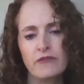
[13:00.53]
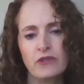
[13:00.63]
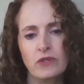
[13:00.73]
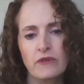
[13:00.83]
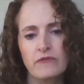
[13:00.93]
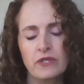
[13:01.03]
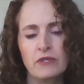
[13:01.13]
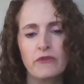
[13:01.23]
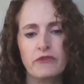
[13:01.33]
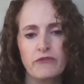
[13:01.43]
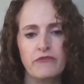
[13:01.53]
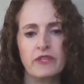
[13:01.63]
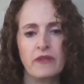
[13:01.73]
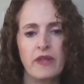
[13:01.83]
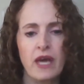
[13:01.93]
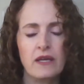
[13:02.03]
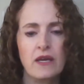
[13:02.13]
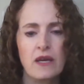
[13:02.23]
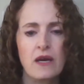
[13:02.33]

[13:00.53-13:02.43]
If if you feel that